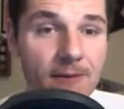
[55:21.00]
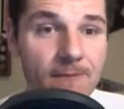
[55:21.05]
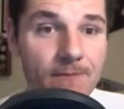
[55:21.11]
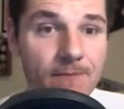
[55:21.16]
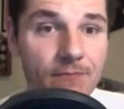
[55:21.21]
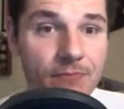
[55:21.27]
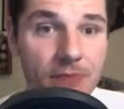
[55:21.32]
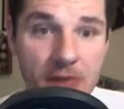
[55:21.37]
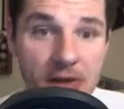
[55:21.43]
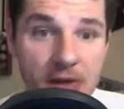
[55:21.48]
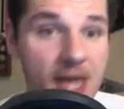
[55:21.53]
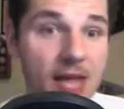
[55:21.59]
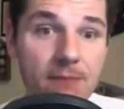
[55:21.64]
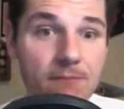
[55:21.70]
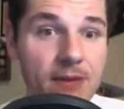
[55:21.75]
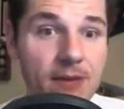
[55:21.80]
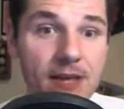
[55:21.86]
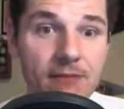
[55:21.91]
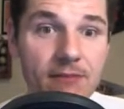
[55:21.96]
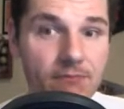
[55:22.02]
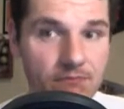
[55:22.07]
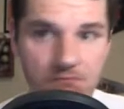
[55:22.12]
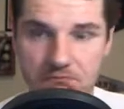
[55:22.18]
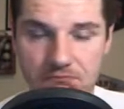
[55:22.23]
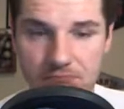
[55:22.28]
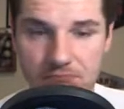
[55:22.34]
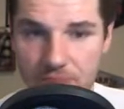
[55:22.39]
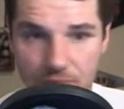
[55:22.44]
he can be
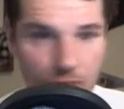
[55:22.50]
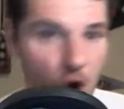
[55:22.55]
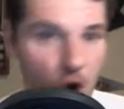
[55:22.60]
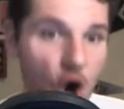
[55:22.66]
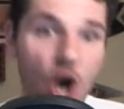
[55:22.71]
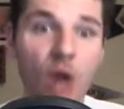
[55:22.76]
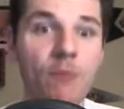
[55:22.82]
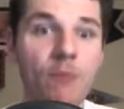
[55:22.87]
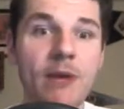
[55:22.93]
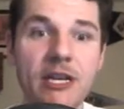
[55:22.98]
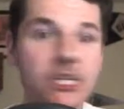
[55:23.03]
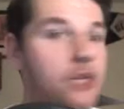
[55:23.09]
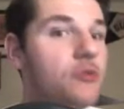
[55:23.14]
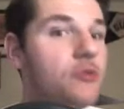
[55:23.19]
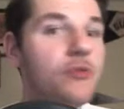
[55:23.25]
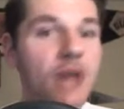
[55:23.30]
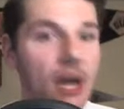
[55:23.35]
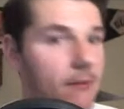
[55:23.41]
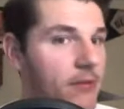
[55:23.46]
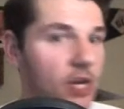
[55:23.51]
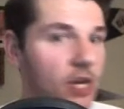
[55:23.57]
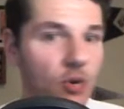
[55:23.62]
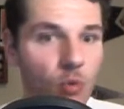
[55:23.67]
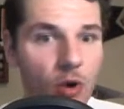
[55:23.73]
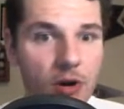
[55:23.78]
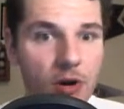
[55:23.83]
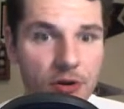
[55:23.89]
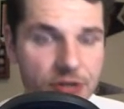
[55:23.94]
RB2 come year 1
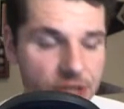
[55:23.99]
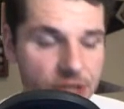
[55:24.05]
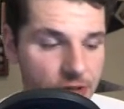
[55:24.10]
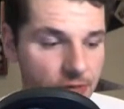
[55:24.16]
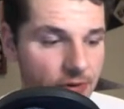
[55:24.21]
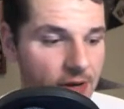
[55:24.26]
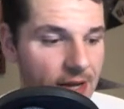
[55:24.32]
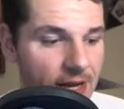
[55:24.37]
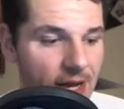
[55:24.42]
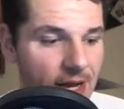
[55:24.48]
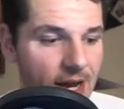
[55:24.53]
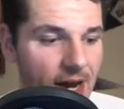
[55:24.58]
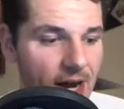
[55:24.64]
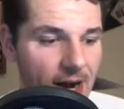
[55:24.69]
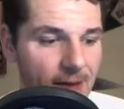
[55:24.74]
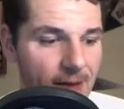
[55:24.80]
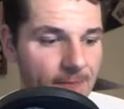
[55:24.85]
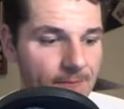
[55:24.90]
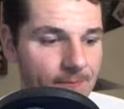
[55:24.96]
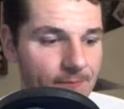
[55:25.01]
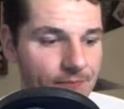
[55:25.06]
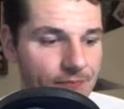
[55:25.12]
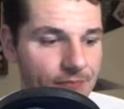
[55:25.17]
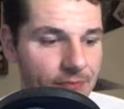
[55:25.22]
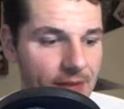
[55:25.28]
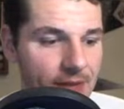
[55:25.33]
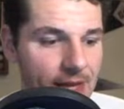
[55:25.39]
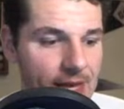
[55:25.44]
or 2. Um,
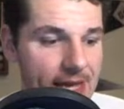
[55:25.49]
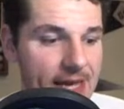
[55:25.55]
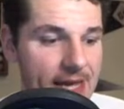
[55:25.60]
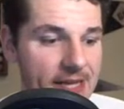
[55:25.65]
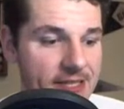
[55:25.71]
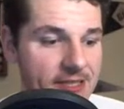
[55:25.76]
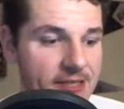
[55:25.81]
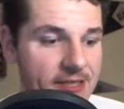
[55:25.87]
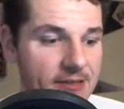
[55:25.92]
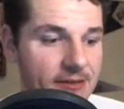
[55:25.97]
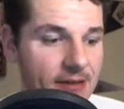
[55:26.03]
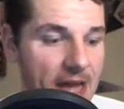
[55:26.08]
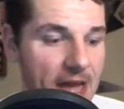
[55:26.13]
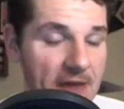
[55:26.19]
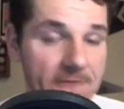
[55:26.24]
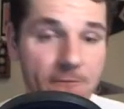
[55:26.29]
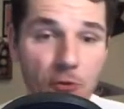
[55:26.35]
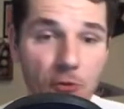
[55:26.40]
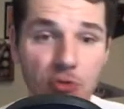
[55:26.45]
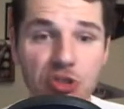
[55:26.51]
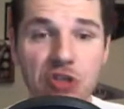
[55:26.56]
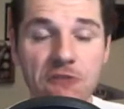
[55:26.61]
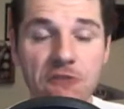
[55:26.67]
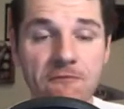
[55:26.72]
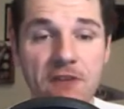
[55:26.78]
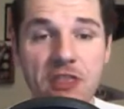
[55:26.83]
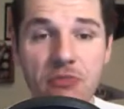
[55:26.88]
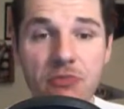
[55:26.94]
he is a 4th or
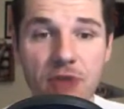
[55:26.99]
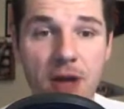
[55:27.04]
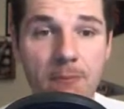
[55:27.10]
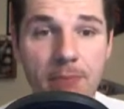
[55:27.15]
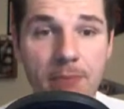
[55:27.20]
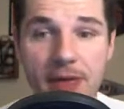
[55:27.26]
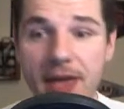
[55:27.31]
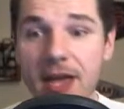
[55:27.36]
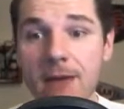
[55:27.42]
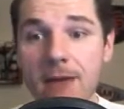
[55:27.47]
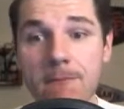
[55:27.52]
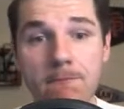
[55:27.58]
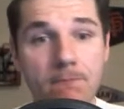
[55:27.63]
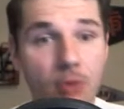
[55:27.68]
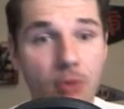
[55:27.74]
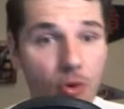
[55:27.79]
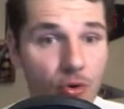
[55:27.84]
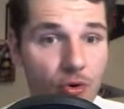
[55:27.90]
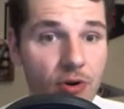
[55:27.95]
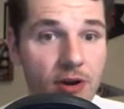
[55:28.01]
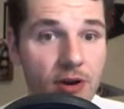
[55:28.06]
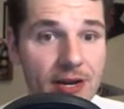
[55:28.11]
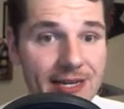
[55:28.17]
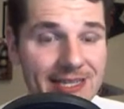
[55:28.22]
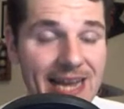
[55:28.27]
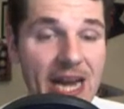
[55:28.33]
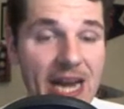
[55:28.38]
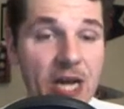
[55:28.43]
5th round pick per
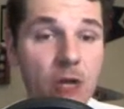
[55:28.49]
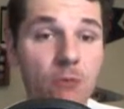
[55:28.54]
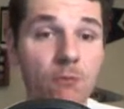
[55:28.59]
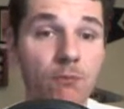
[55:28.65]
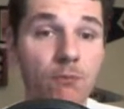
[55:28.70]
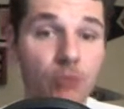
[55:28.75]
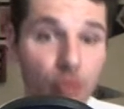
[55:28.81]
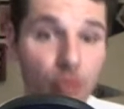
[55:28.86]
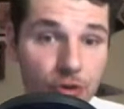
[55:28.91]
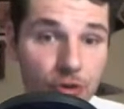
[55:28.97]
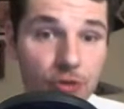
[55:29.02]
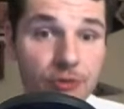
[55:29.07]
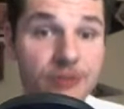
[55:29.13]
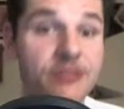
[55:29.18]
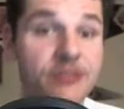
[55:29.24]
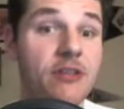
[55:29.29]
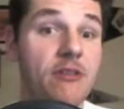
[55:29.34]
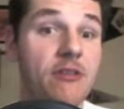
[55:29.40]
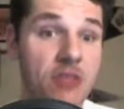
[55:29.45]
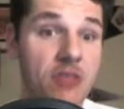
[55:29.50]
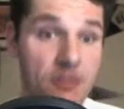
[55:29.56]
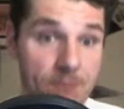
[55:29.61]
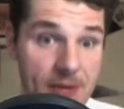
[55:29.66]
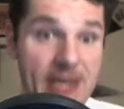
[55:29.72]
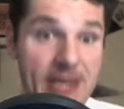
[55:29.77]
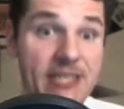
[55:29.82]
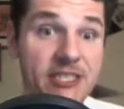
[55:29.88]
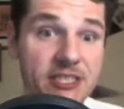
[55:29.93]
Dane Brugler's The
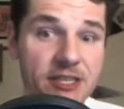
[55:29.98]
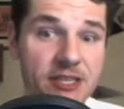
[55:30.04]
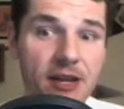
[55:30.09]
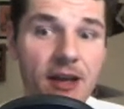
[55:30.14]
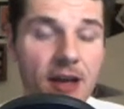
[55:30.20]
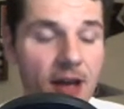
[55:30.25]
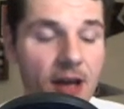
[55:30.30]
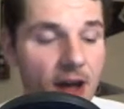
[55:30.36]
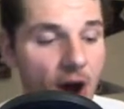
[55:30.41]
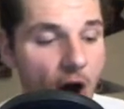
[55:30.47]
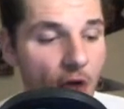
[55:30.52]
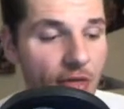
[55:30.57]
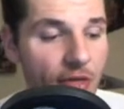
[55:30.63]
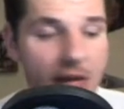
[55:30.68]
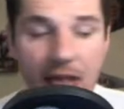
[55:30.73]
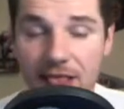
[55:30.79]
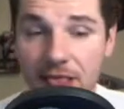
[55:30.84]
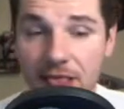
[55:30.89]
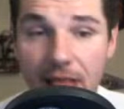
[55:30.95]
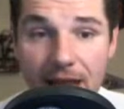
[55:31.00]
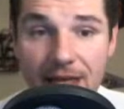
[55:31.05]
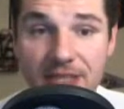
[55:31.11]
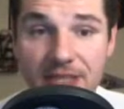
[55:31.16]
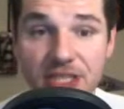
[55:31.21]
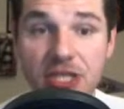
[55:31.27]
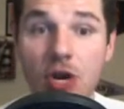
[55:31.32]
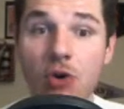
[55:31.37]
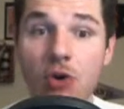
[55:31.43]
Beast on the Athletic.
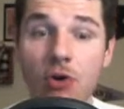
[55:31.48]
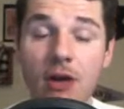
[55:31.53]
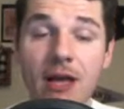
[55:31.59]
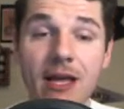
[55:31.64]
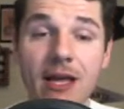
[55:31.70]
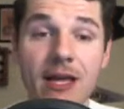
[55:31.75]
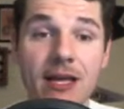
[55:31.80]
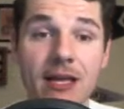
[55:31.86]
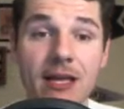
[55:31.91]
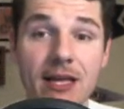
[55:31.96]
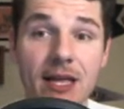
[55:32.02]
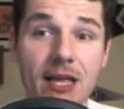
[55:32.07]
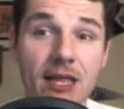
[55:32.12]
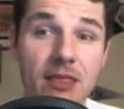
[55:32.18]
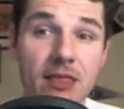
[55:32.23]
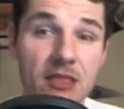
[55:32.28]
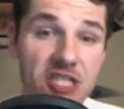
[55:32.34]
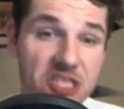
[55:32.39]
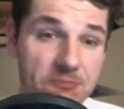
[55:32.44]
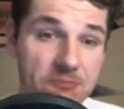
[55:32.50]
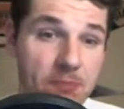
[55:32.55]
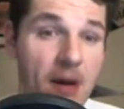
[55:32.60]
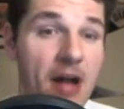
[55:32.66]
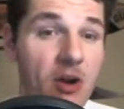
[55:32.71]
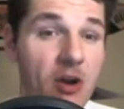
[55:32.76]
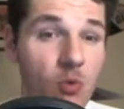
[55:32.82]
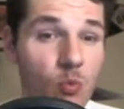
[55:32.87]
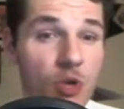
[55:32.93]
So the spot
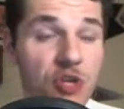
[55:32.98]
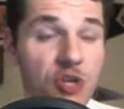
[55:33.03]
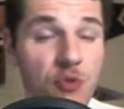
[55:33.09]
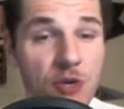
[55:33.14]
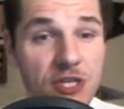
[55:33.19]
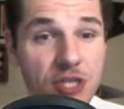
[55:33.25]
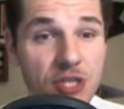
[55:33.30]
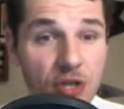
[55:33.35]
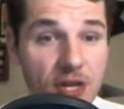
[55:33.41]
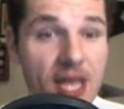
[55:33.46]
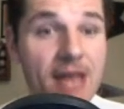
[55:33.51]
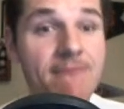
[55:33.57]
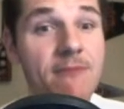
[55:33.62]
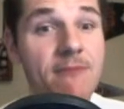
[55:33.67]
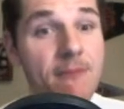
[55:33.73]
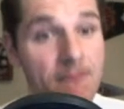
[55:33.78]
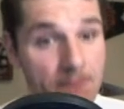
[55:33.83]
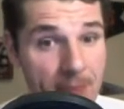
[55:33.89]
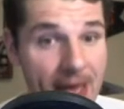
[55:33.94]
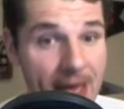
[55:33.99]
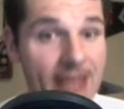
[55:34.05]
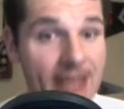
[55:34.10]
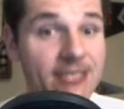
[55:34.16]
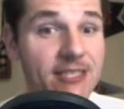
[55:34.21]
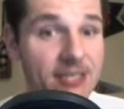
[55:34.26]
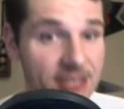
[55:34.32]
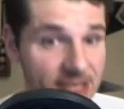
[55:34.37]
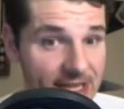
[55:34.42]
in which we took him makes
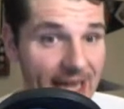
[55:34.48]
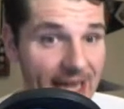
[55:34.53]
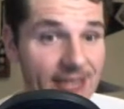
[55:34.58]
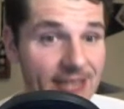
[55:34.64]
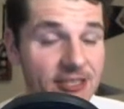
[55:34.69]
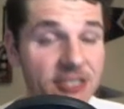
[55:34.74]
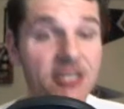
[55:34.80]
sense,